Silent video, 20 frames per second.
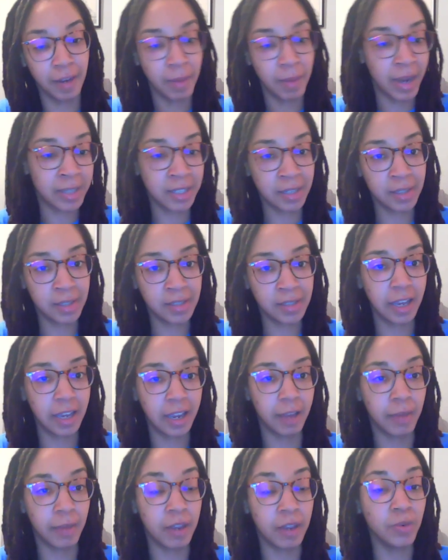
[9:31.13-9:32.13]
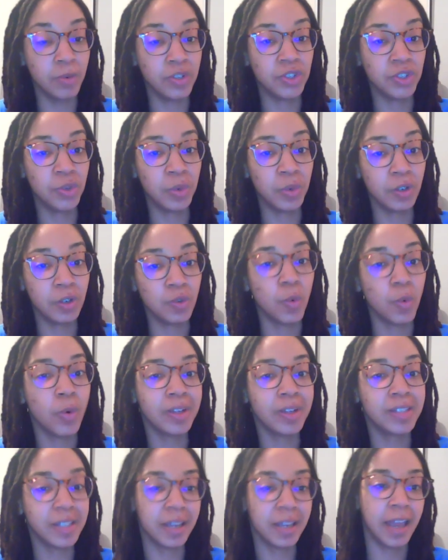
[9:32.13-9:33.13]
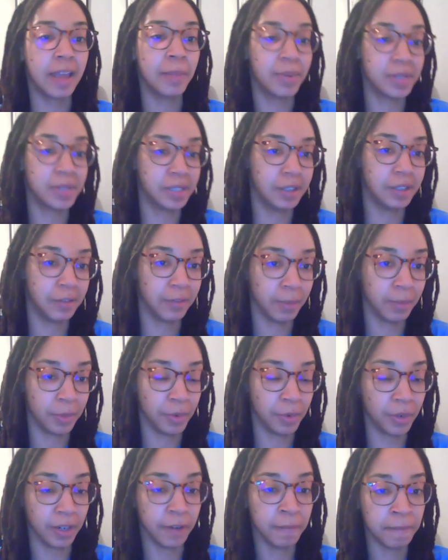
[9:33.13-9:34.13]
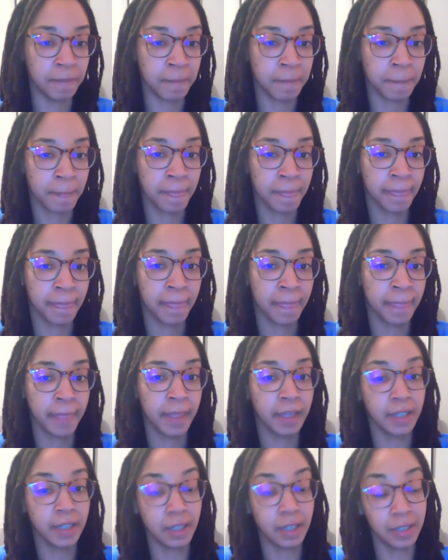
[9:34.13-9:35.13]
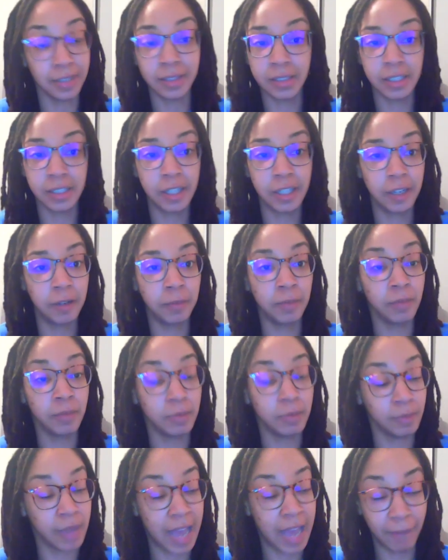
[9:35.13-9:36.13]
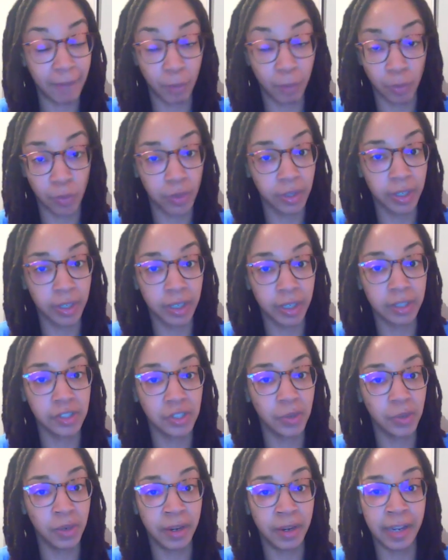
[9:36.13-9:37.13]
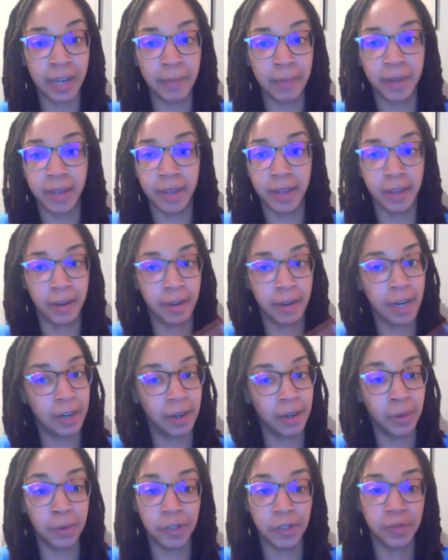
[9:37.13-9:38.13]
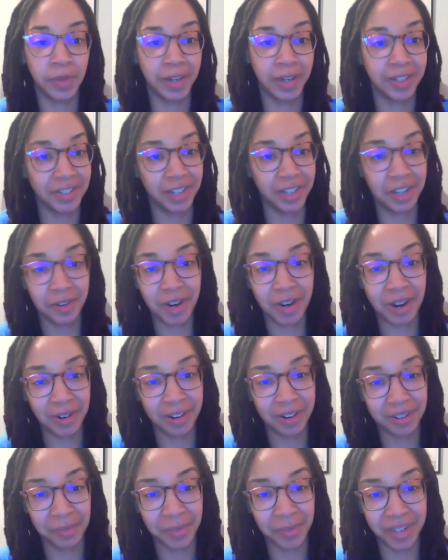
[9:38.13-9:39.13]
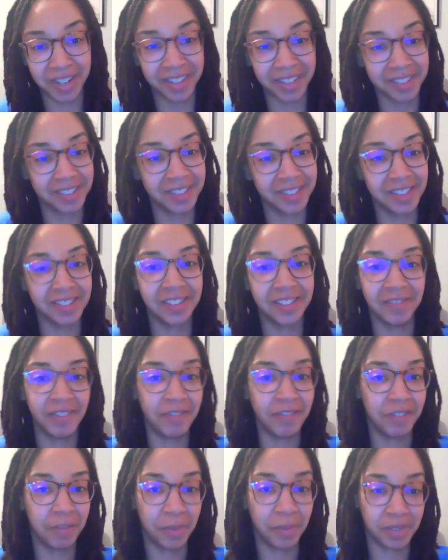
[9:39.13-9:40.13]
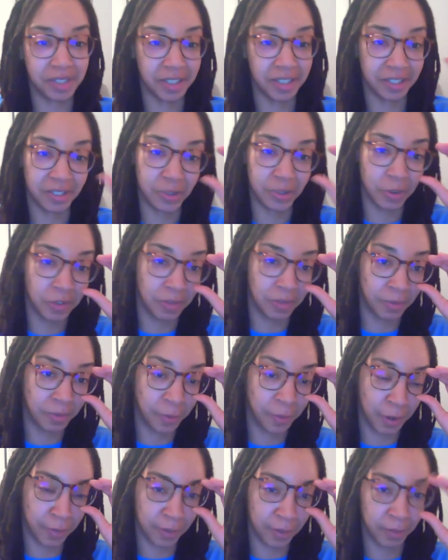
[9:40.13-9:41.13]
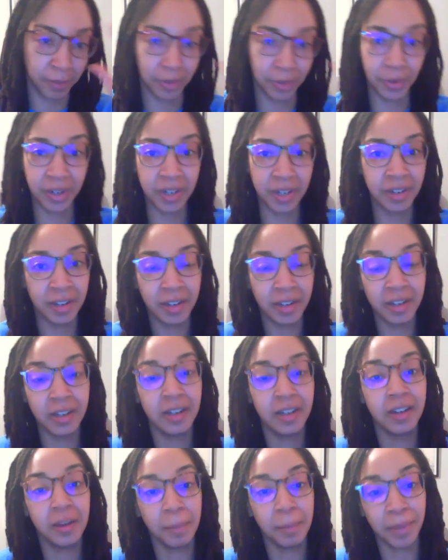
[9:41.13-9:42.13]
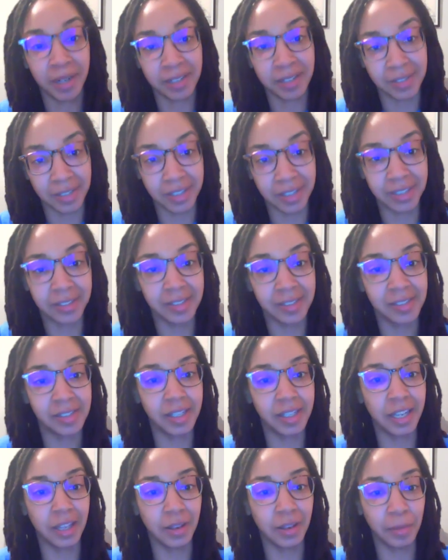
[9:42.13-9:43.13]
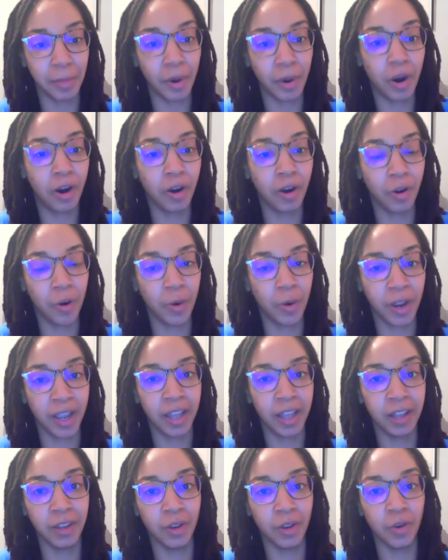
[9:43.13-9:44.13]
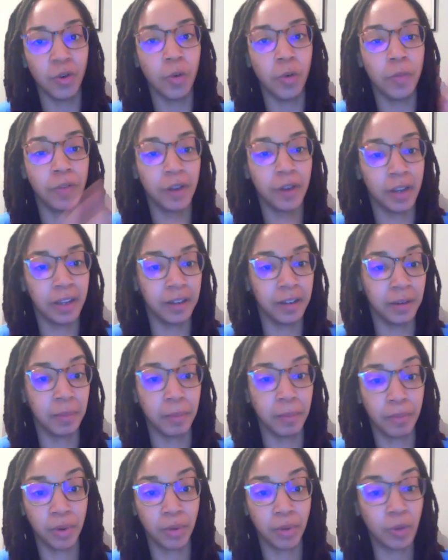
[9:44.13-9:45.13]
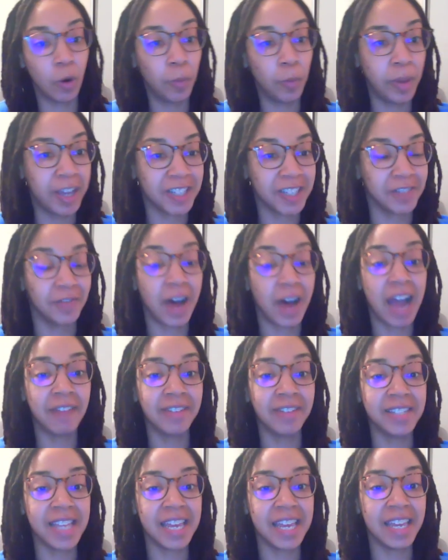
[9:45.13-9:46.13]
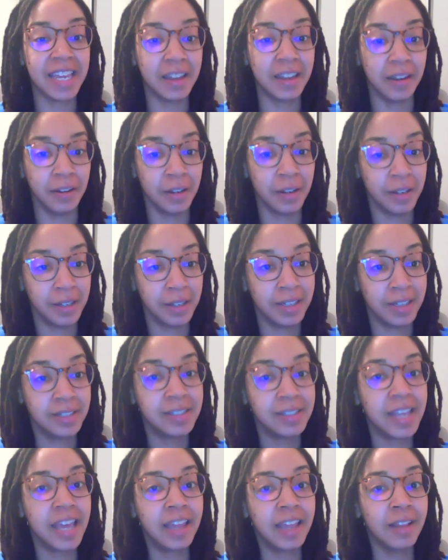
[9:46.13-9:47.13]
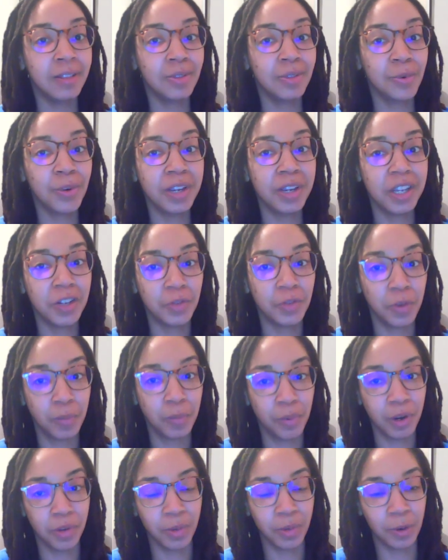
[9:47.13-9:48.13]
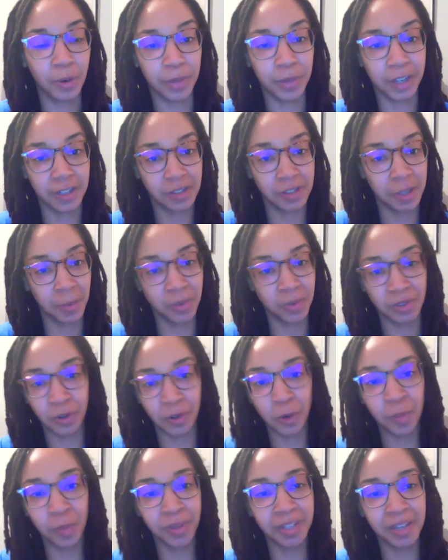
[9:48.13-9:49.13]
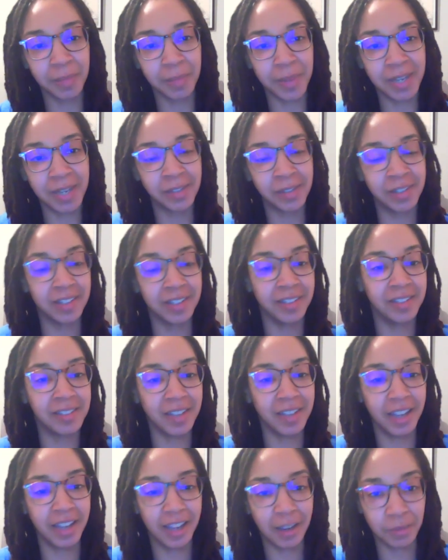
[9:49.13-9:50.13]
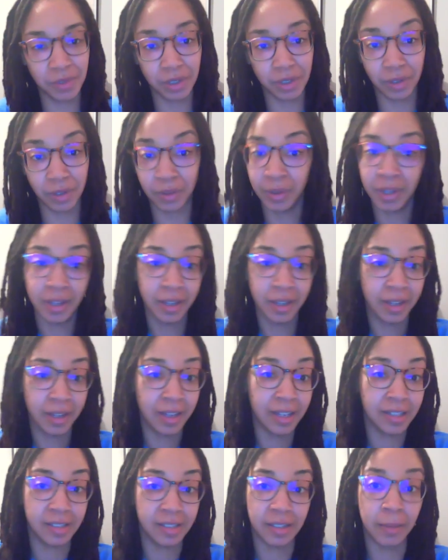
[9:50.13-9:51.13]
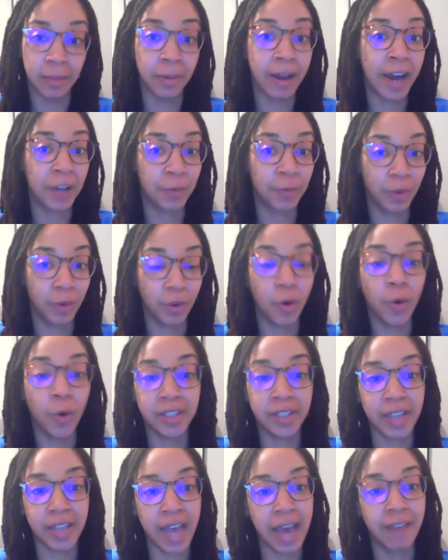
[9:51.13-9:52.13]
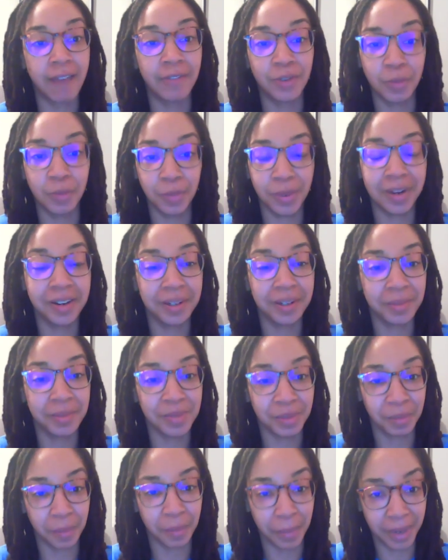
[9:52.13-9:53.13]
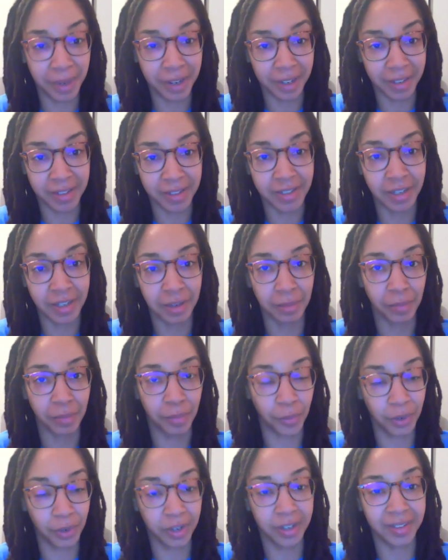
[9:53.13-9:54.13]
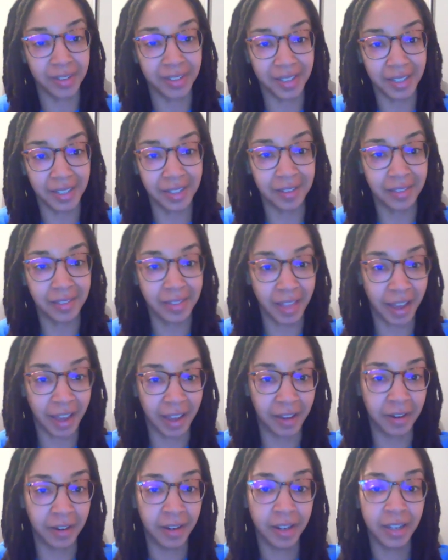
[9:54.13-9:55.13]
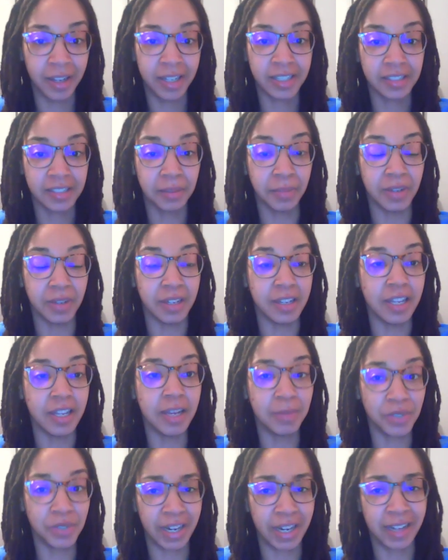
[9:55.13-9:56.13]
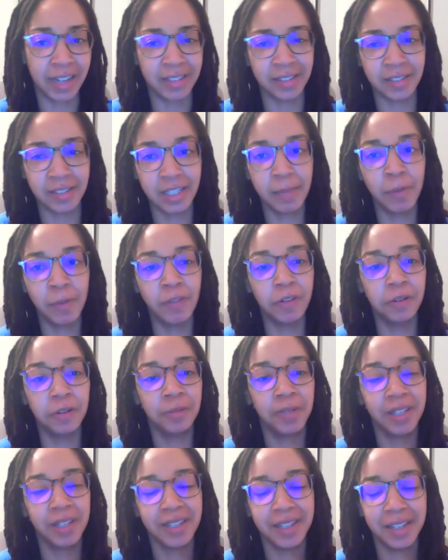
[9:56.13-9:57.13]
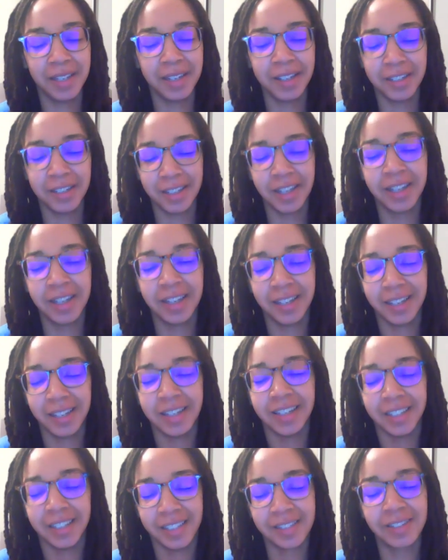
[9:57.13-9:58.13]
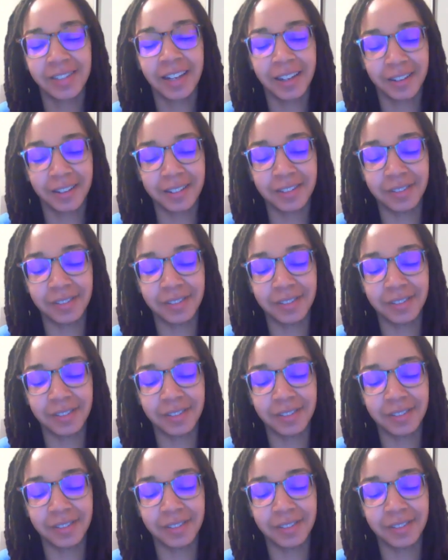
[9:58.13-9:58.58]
into this game, he was shooting 28% from 3. Good to see him have a really good shooting game. Again, I don't expect Jay Crowder to be a consistent 50% shooter from 3, but it's good to see the ball going in the hoop for him. Brook Lopez, 5 of 10. 10 threes for Brook Lopez. There was no Malik Beasley in this game, so some guys were going to have to put up some buckets, and Brook did that. Some deep shots, and some of them, it's like